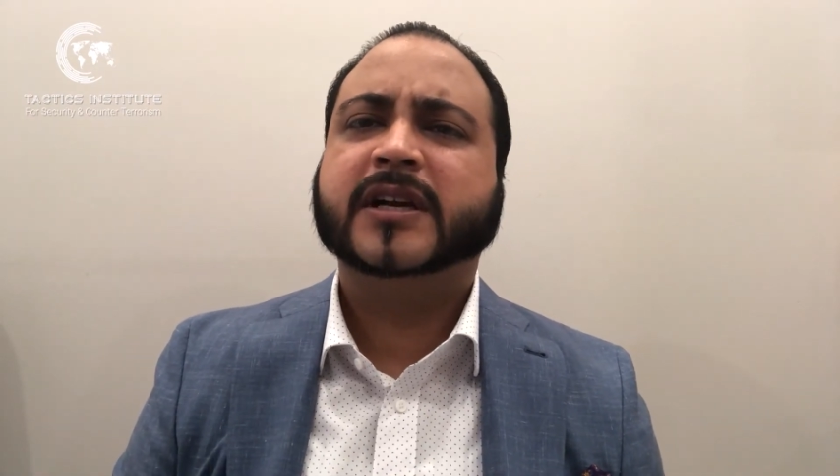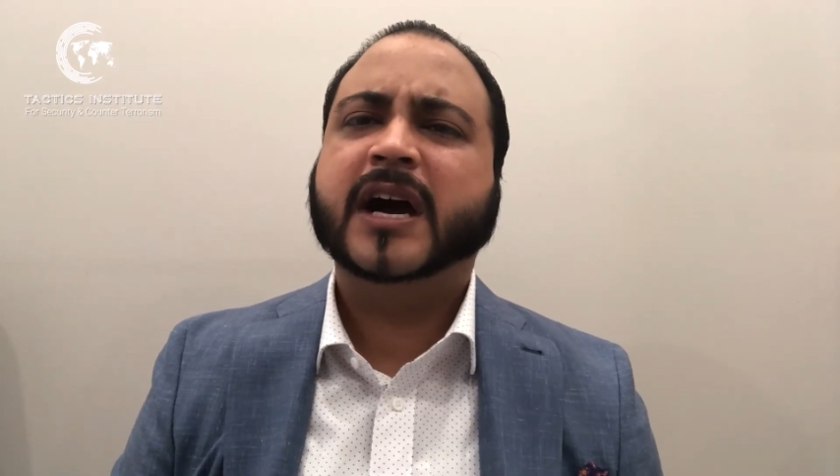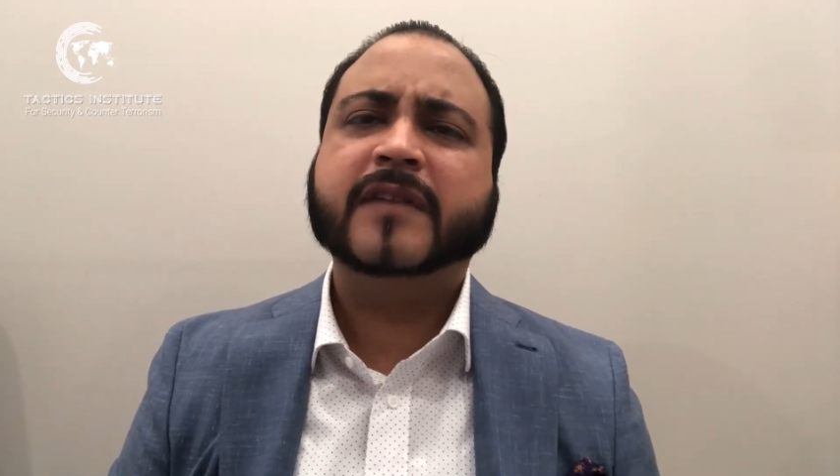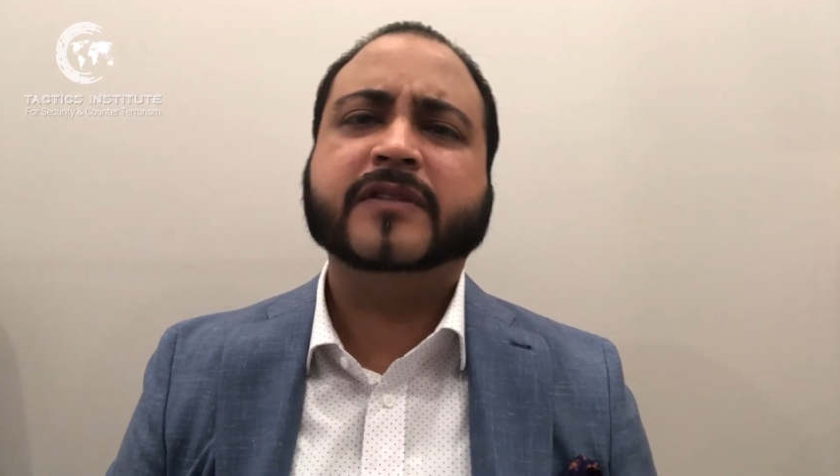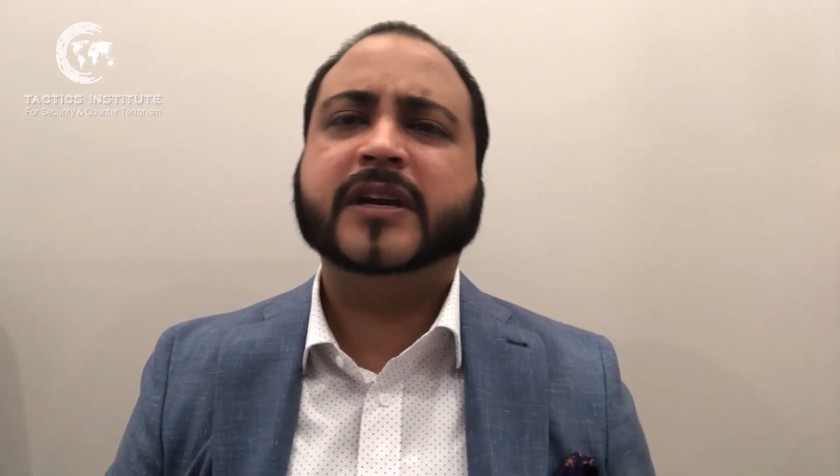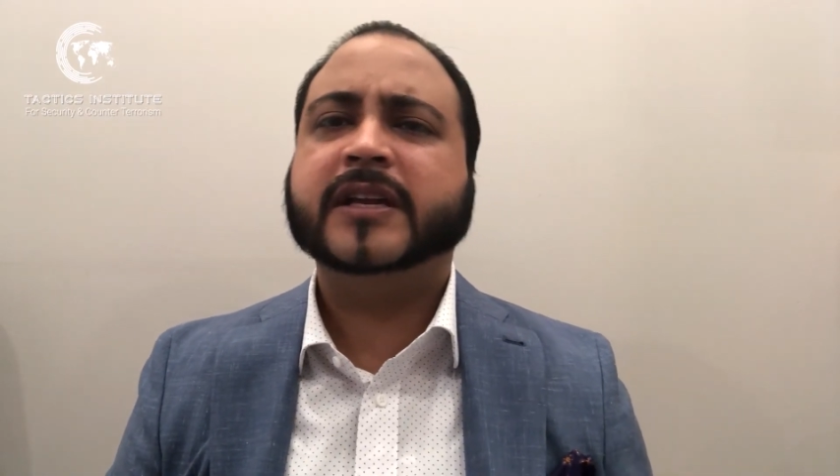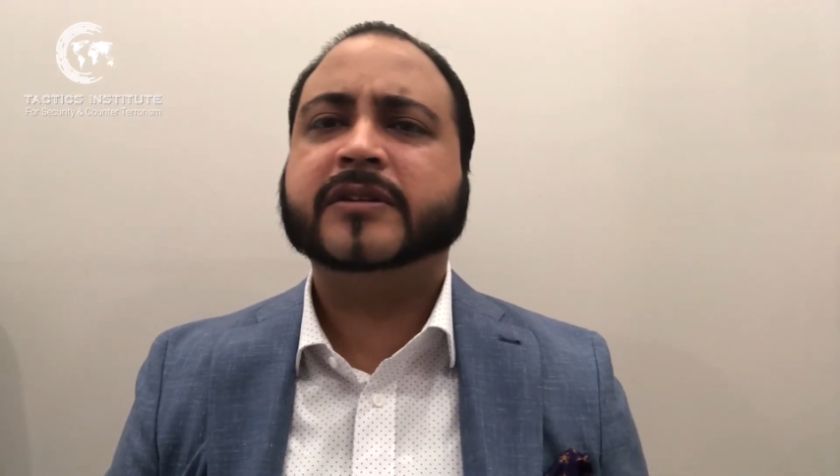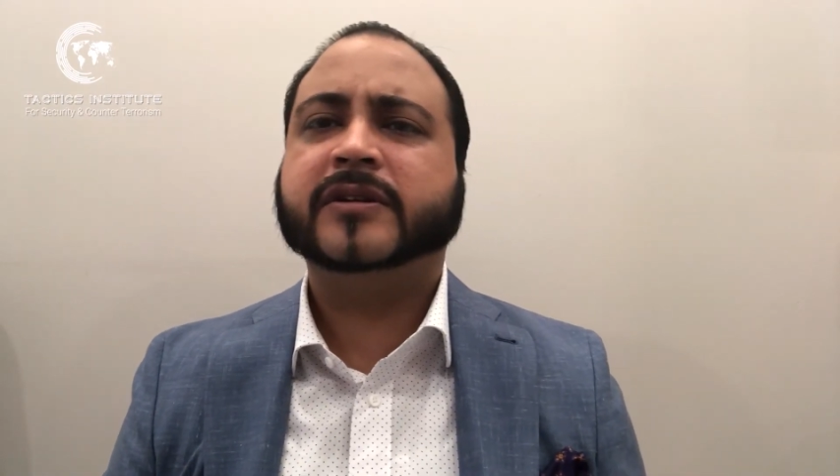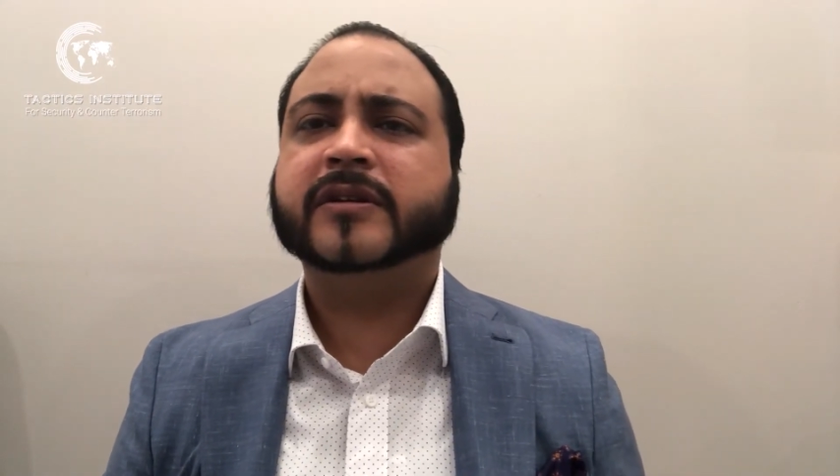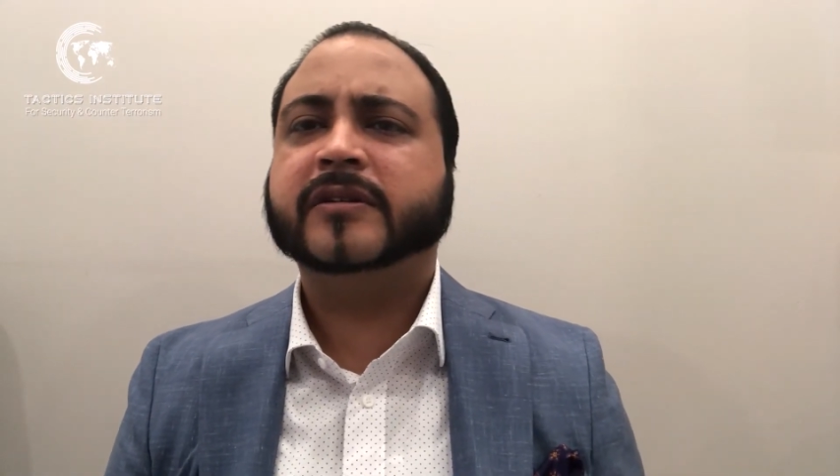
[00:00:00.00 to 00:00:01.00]
of their
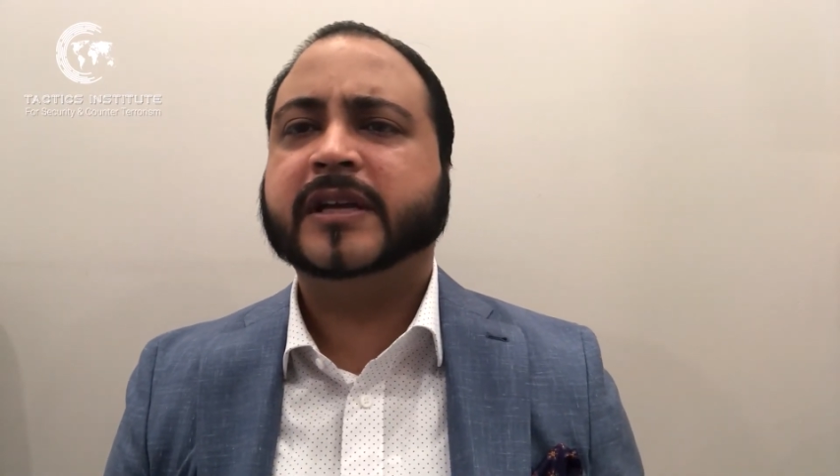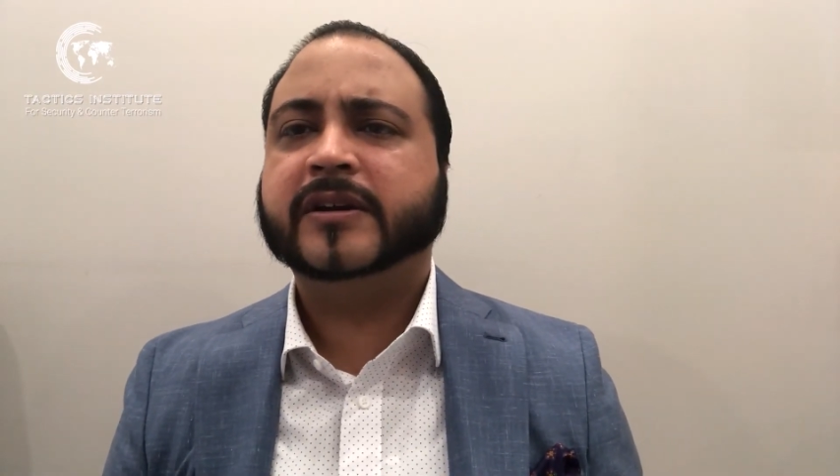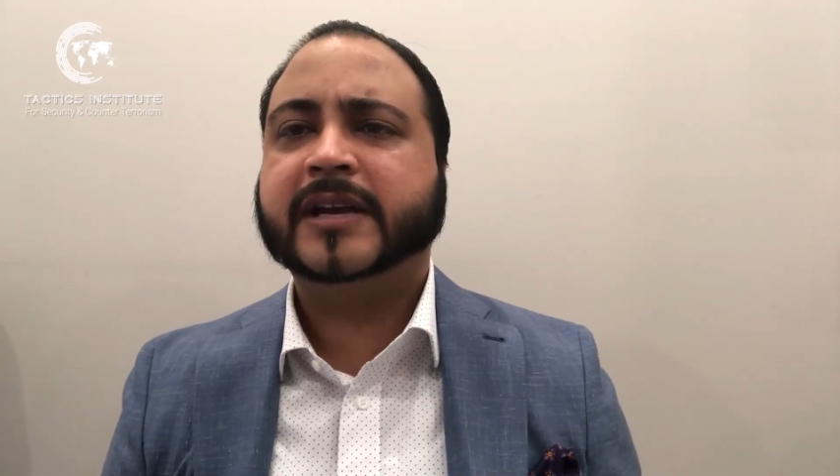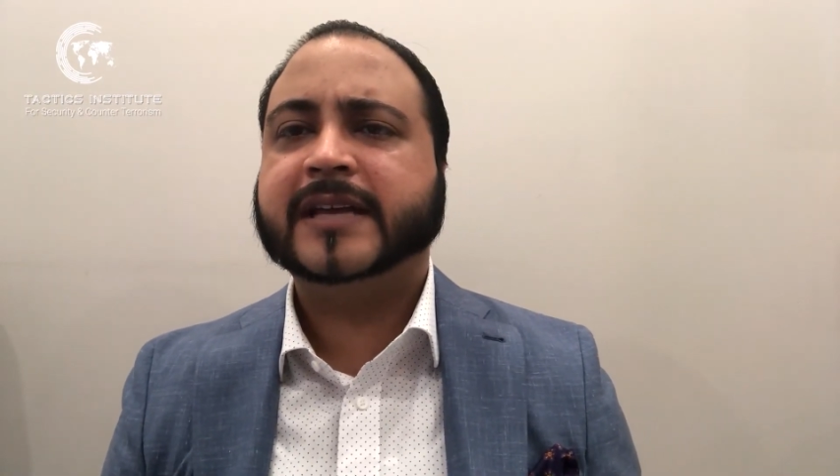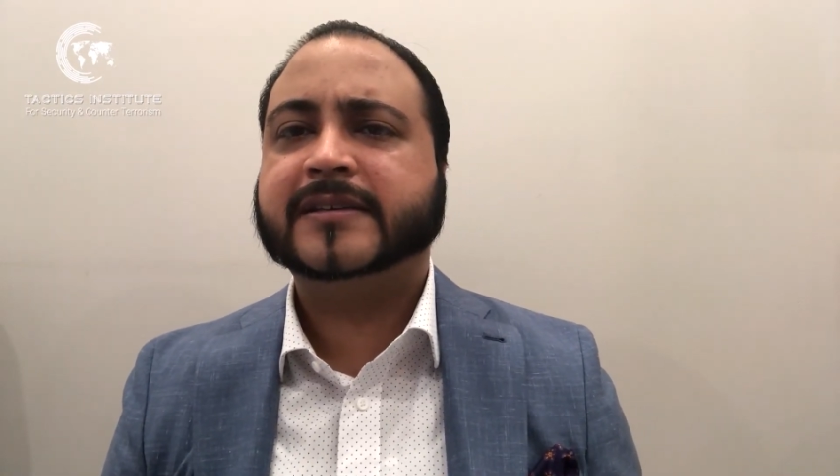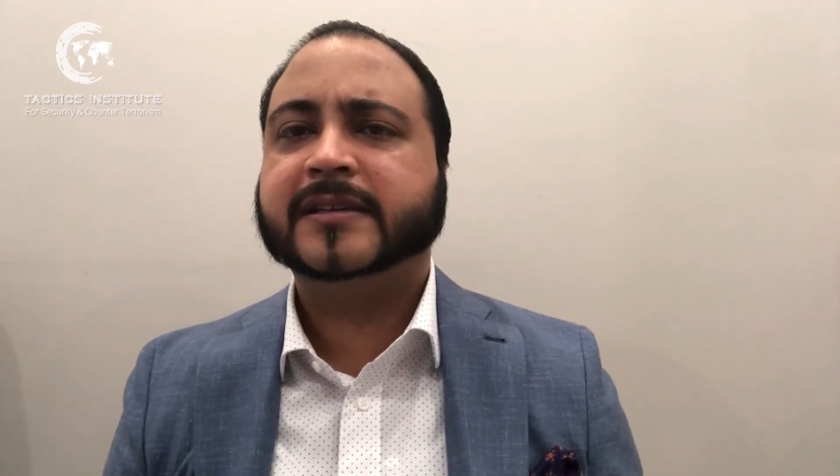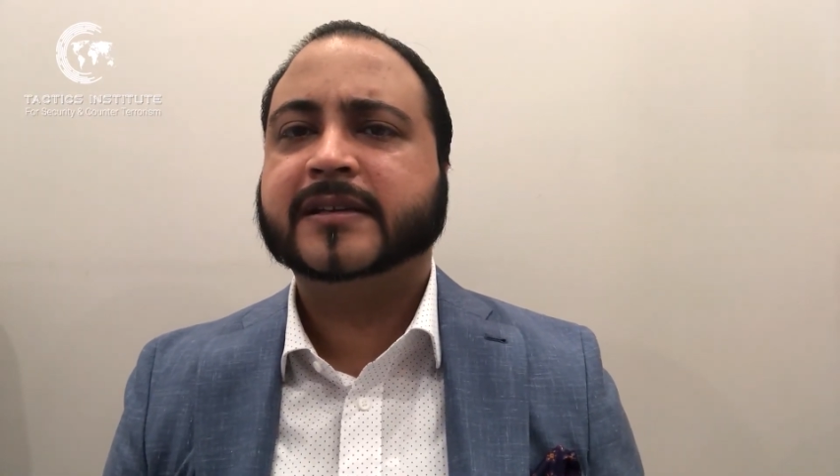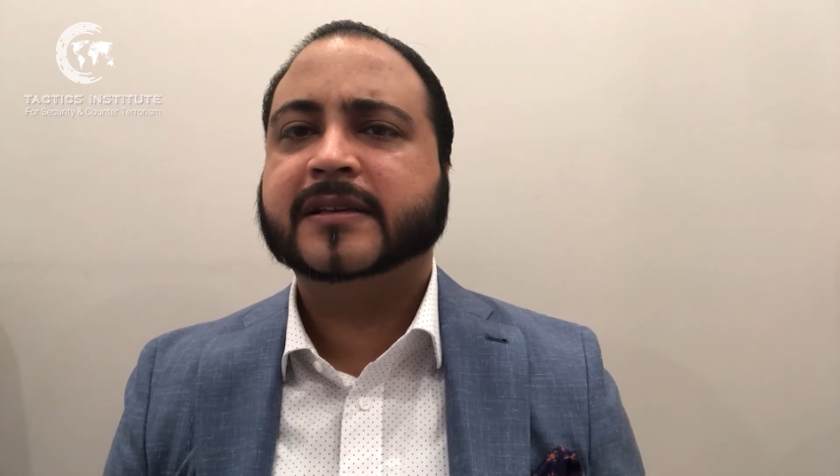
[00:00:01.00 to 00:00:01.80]
internal internet.